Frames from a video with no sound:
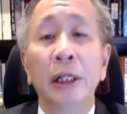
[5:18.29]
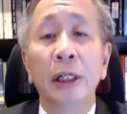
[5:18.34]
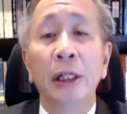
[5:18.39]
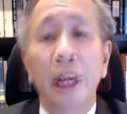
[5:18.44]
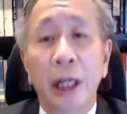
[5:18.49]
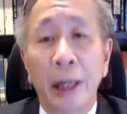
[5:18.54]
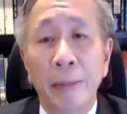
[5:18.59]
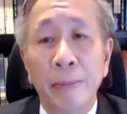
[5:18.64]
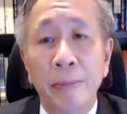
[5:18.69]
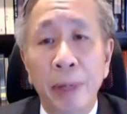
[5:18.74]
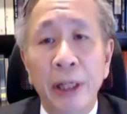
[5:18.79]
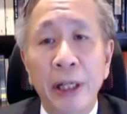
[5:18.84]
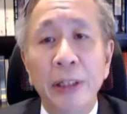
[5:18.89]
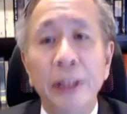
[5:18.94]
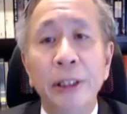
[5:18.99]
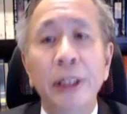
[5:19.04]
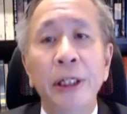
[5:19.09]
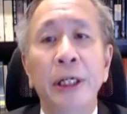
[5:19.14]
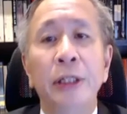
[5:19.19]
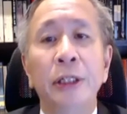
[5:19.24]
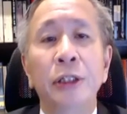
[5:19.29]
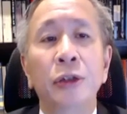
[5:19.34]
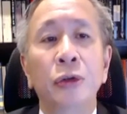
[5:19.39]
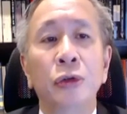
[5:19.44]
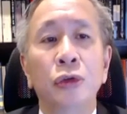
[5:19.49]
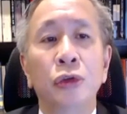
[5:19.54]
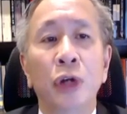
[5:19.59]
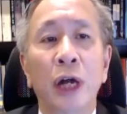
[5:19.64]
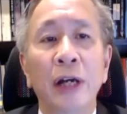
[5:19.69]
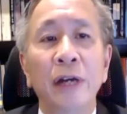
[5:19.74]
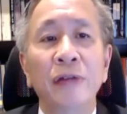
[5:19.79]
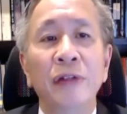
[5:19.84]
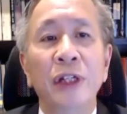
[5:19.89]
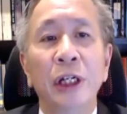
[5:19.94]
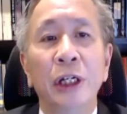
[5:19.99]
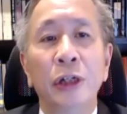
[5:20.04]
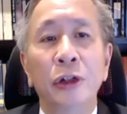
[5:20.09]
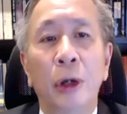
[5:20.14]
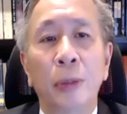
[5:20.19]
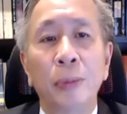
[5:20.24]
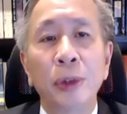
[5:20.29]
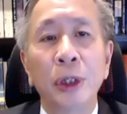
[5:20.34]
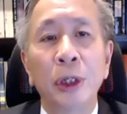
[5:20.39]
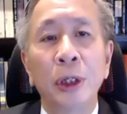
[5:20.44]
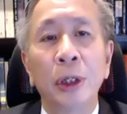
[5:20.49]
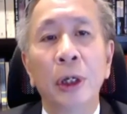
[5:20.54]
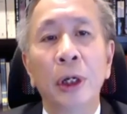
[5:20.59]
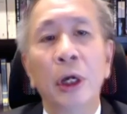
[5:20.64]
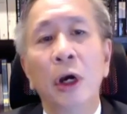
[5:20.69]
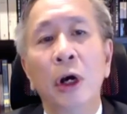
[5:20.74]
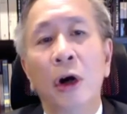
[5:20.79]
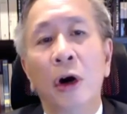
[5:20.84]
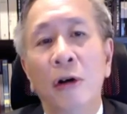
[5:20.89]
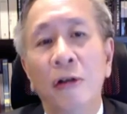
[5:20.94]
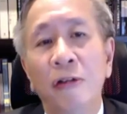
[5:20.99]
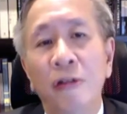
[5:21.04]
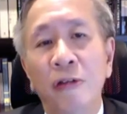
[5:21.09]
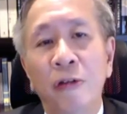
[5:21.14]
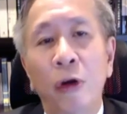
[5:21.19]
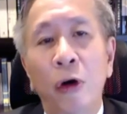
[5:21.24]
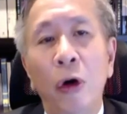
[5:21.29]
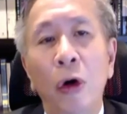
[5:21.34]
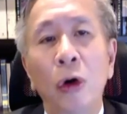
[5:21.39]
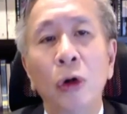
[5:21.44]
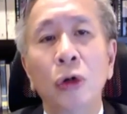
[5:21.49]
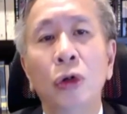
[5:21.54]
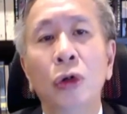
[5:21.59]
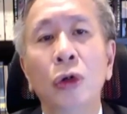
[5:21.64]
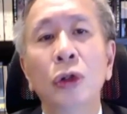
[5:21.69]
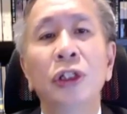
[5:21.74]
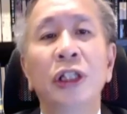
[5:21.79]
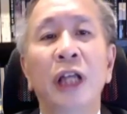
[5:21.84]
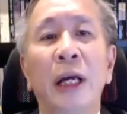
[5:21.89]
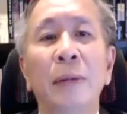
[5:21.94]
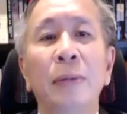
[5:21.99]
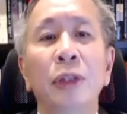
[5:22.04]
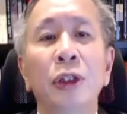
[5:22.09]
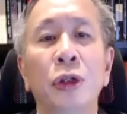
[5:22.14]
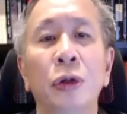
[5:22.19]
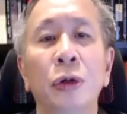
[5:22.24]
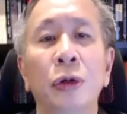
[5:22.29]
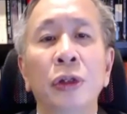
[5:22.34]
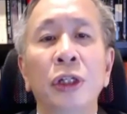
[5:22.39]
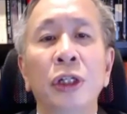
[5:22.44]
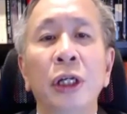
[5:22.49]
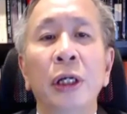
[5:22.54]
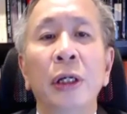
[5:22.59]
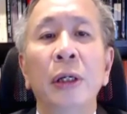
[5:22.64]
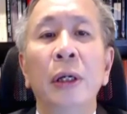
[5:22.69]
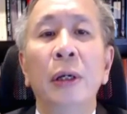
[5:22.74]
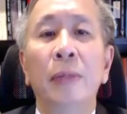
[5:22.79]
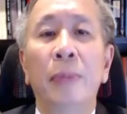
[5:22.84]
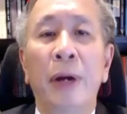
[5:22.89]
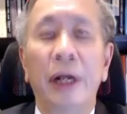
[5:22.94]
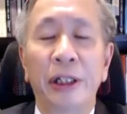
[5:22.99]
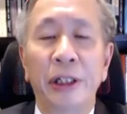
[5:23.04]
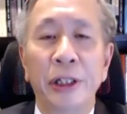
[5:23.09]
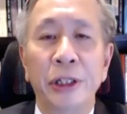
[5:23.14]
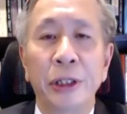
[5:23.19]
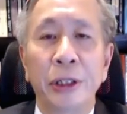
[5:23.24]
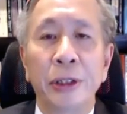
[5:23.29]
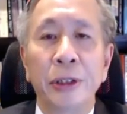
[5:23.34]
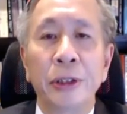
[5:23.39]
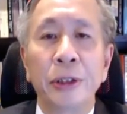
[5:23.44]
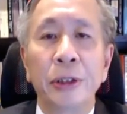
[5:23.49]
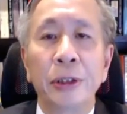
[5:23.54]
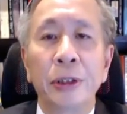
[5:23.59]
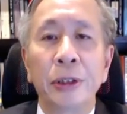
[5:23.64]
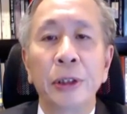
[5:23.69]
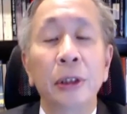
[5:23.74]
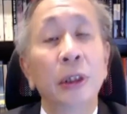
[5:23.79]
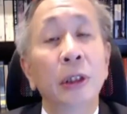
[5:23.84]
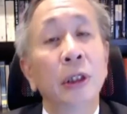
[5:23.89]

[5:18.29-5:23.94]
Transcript: The campaign seeks to drive the adoption of 4 good cybersecurity practices: